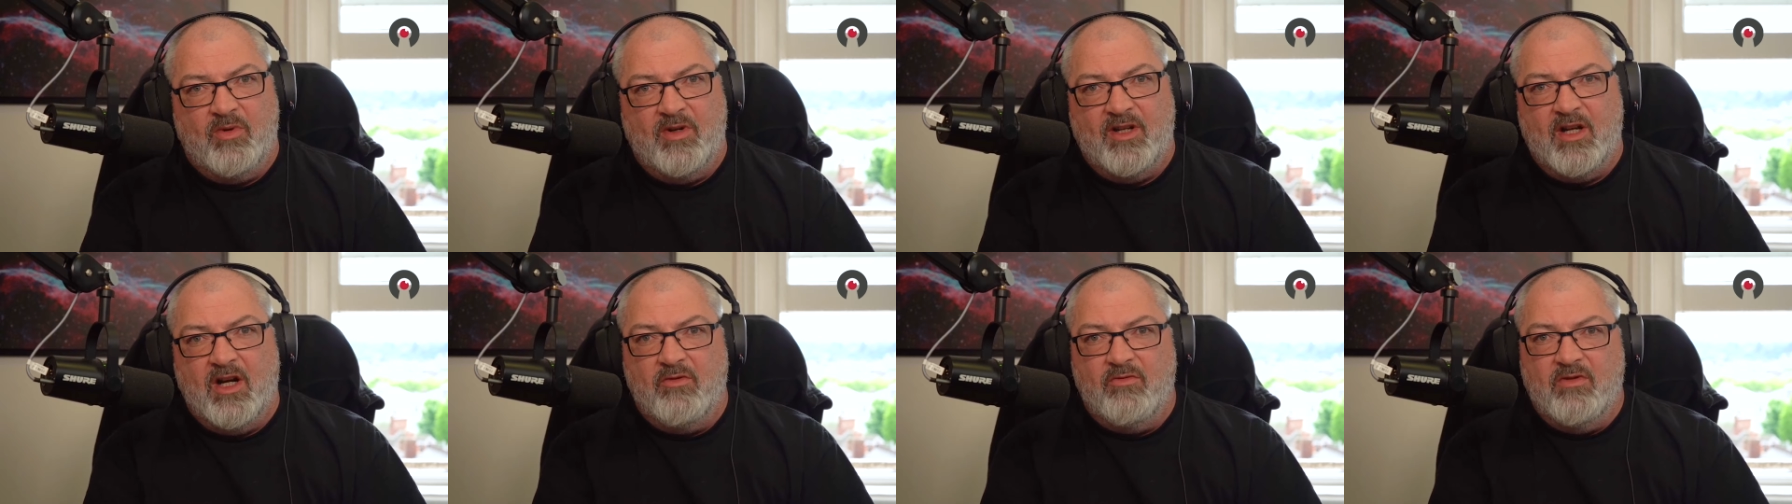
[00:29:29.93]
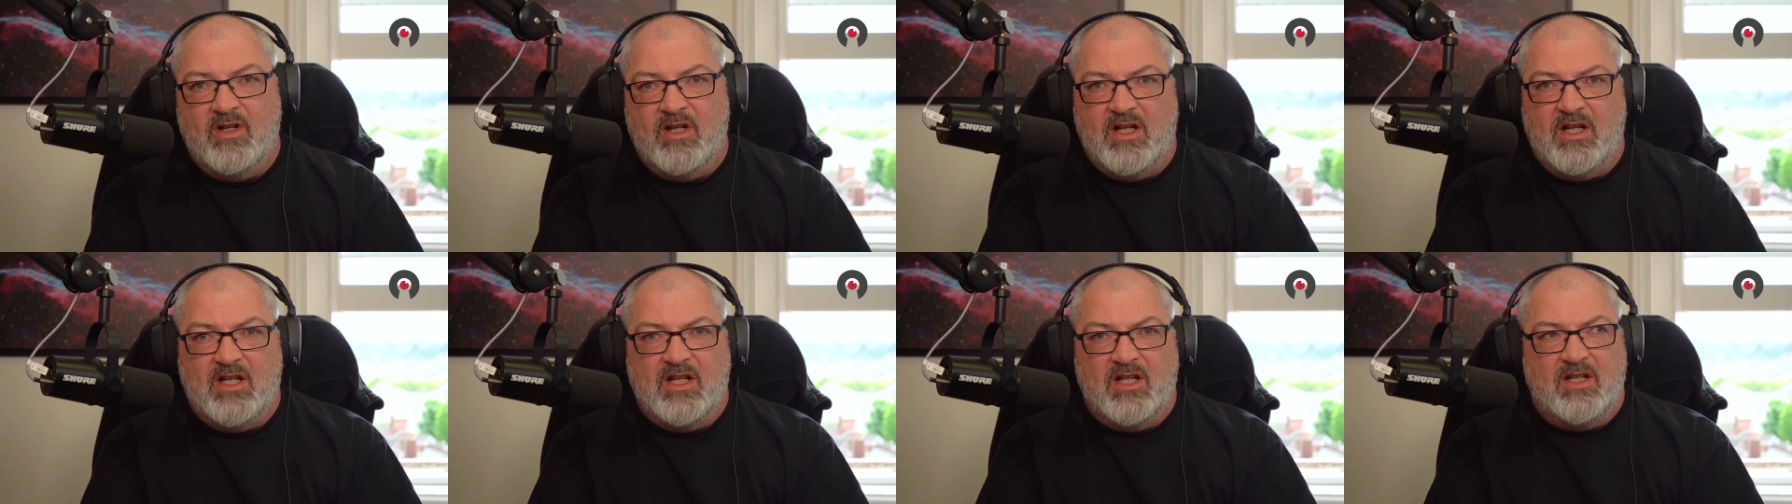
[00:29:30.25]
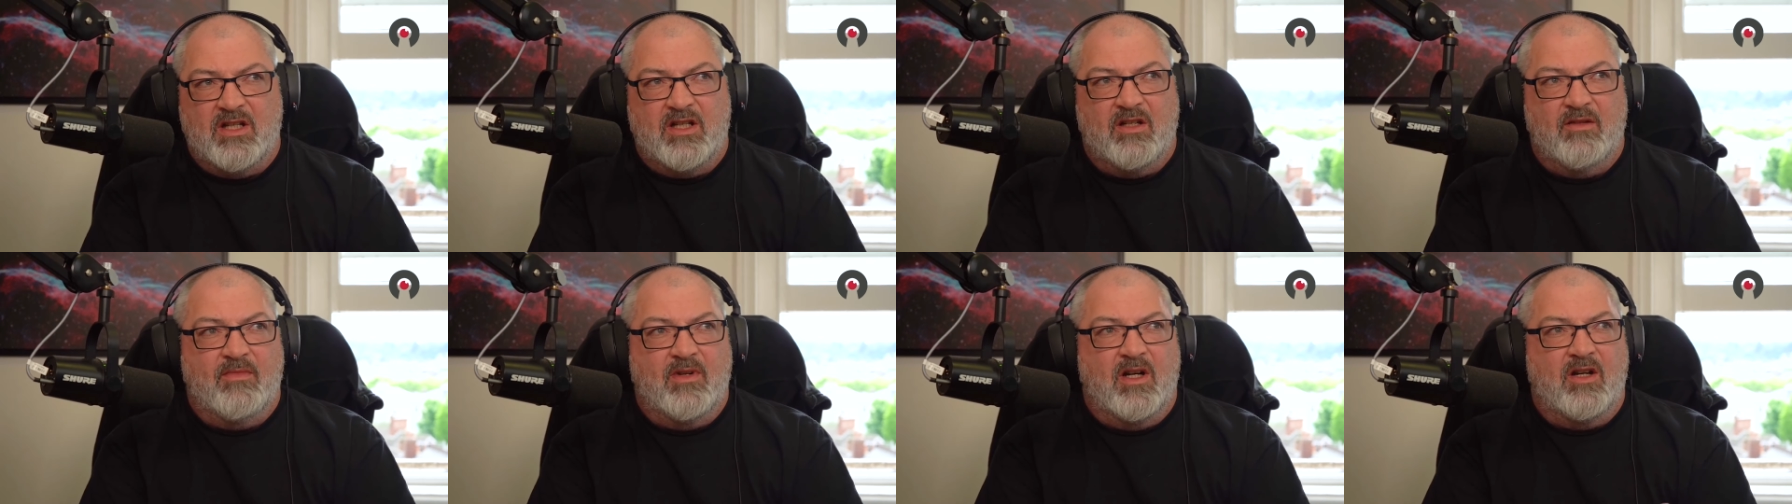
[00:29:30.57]
We don't need it
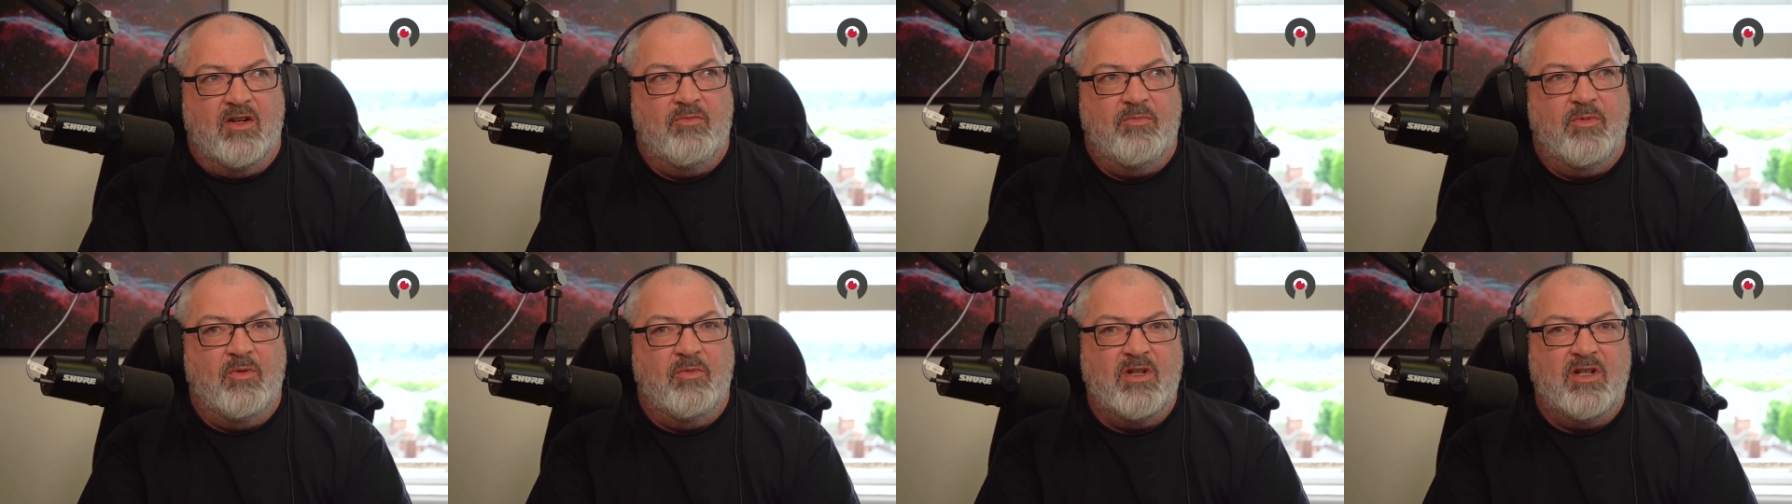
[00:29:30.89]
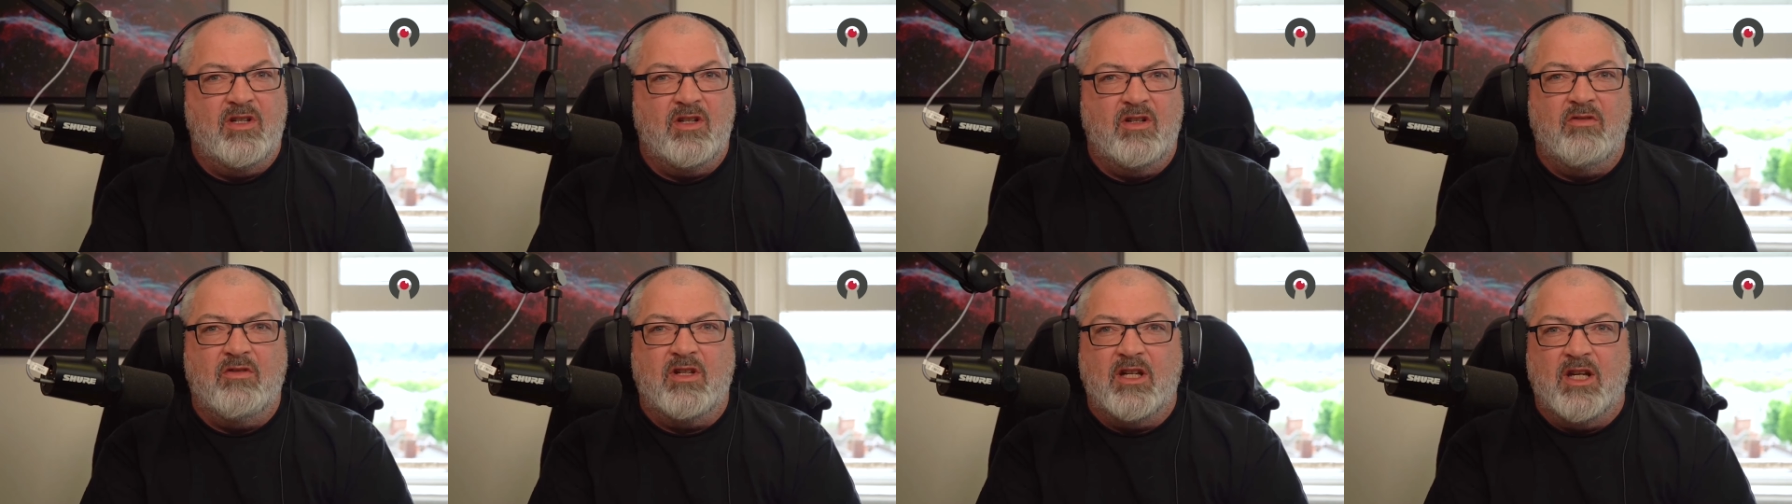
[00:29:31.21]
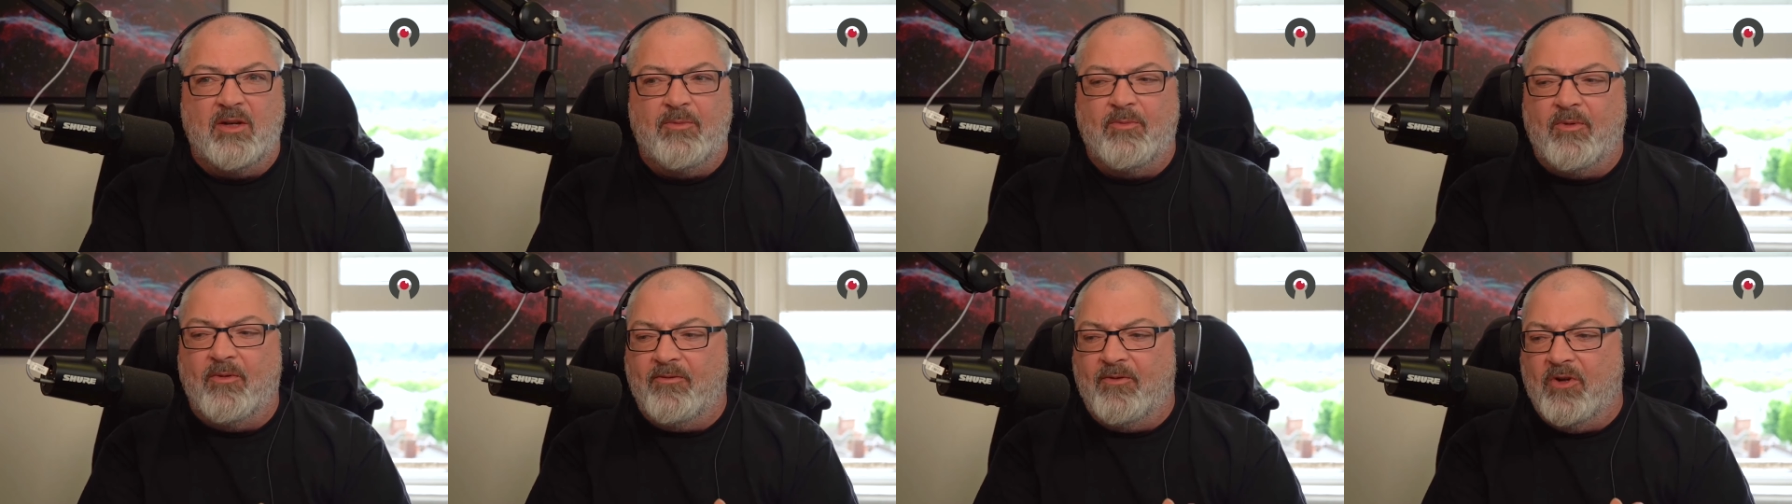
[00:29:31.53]
so much, but we do
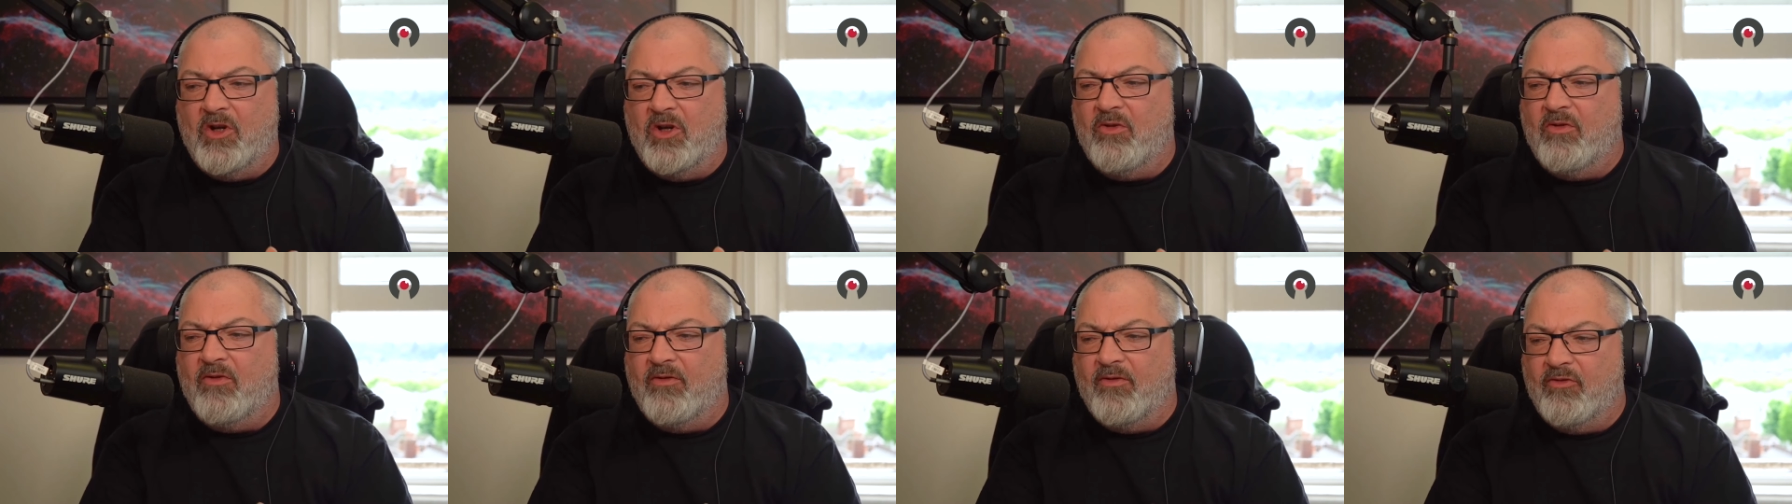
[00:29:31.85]
keep a few